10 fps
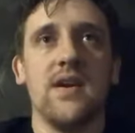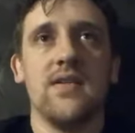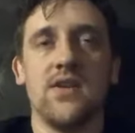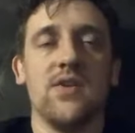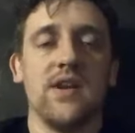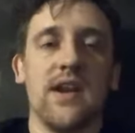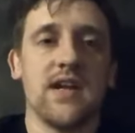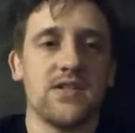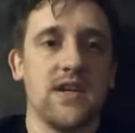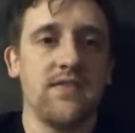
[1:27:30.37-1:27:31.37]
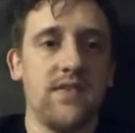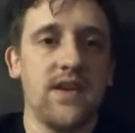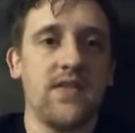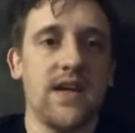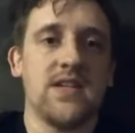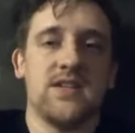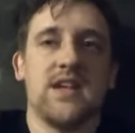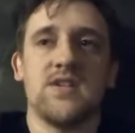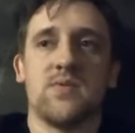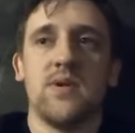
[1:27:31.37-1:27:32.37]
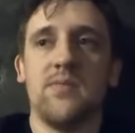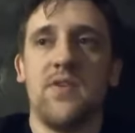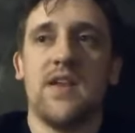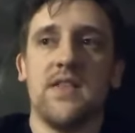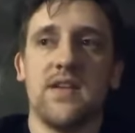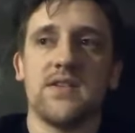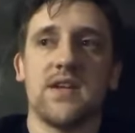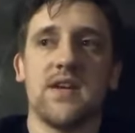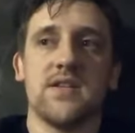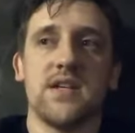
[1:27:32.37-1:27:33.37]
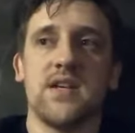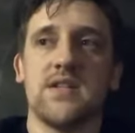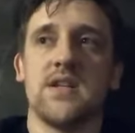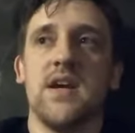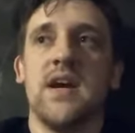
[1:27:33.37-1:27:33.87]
then you didn't actually have faith that is that is what faith is like i said it's